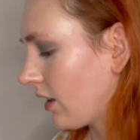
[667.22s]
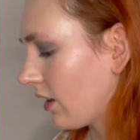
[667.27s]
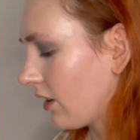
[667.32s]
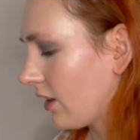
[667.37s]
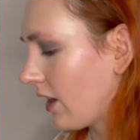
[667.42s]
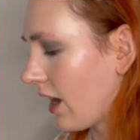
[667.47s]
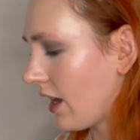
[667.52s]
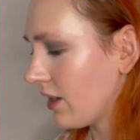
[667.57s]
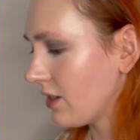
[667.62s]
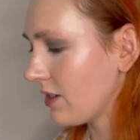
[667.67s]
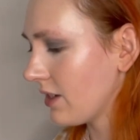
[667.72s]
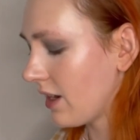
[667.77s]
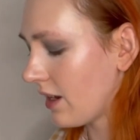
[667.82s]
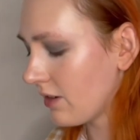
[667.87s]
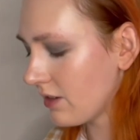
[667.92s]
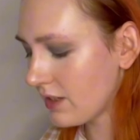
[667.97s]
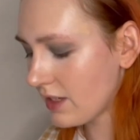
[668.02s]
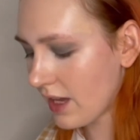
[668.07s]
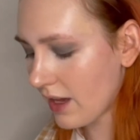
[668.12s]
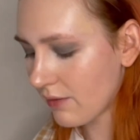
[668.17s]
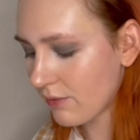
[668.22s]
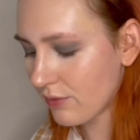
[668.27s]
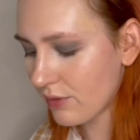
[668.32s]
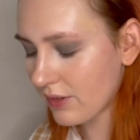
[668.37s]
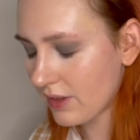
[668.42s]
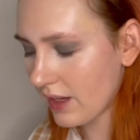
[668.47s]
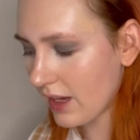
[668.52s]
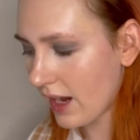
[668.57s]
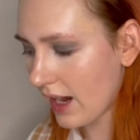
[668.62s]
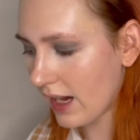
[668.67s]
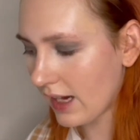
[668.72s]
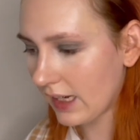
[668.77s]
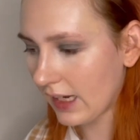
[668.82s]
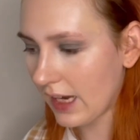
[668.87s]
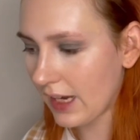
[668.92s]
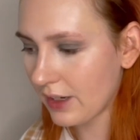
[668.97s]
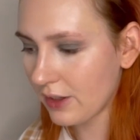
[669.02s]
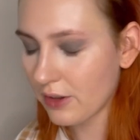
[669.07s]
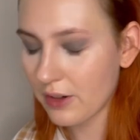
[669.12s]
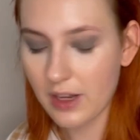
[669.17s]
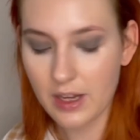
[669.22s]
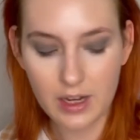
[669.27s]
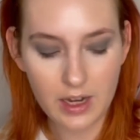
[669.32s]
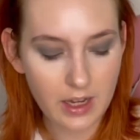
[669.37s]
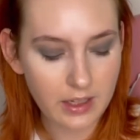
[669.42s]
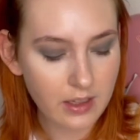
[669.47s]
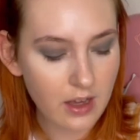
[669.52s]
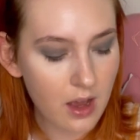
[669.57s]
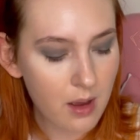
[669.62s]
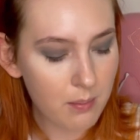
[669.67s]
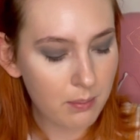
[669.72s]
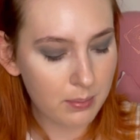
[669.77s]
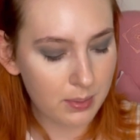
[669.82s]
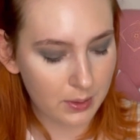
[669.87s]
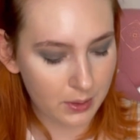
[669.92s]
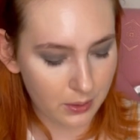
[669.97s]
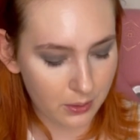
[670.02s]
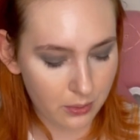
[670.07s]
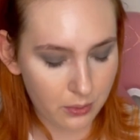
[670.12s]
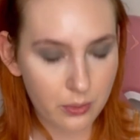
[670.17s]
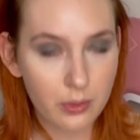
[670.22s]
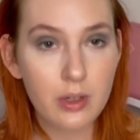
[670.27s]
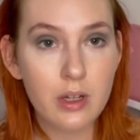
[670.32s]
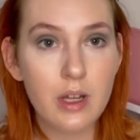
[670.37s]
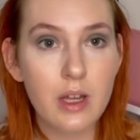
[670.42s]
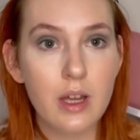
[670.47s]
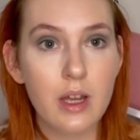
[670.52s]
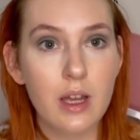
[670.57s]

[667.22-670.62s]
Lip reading: Okay, so now it's time for the eyeliner, and I got blue,